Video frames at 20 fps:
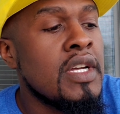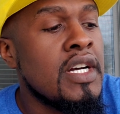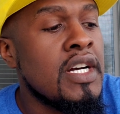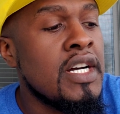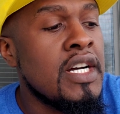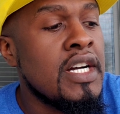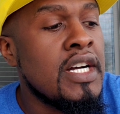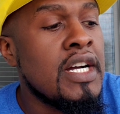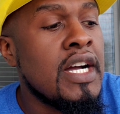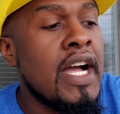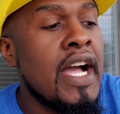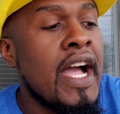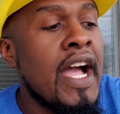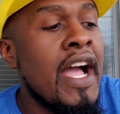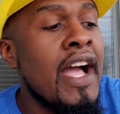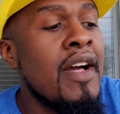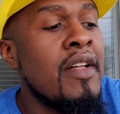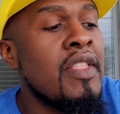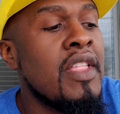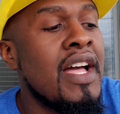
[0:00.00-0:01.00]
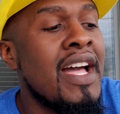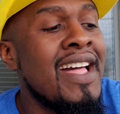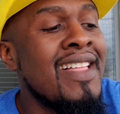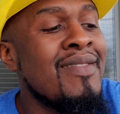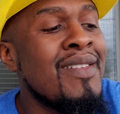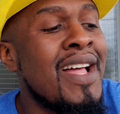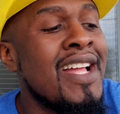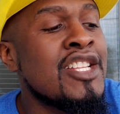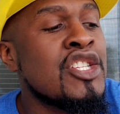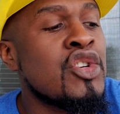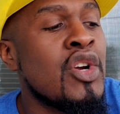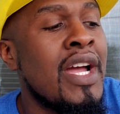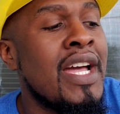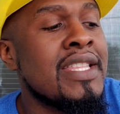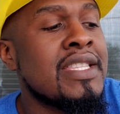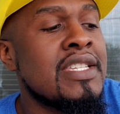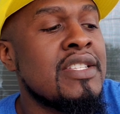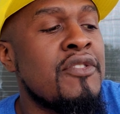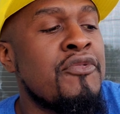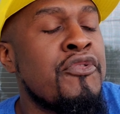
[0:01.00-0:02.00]
Uh, I, I I
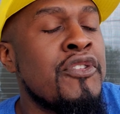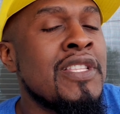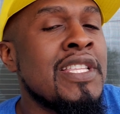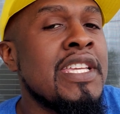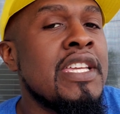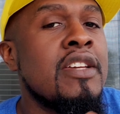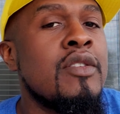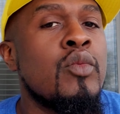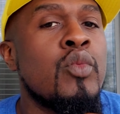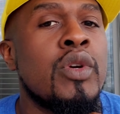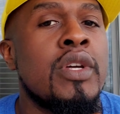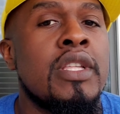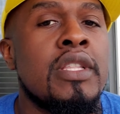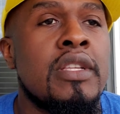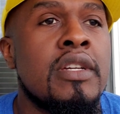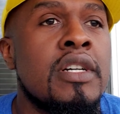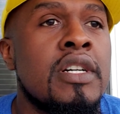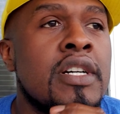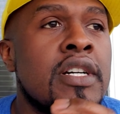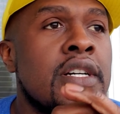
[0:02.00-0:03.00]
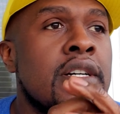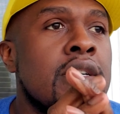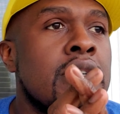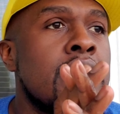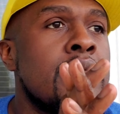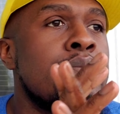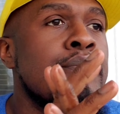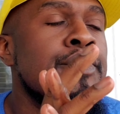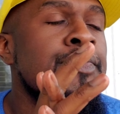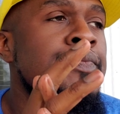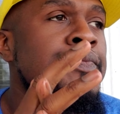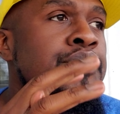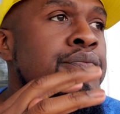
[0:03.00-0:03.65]
tried that affiliate with um.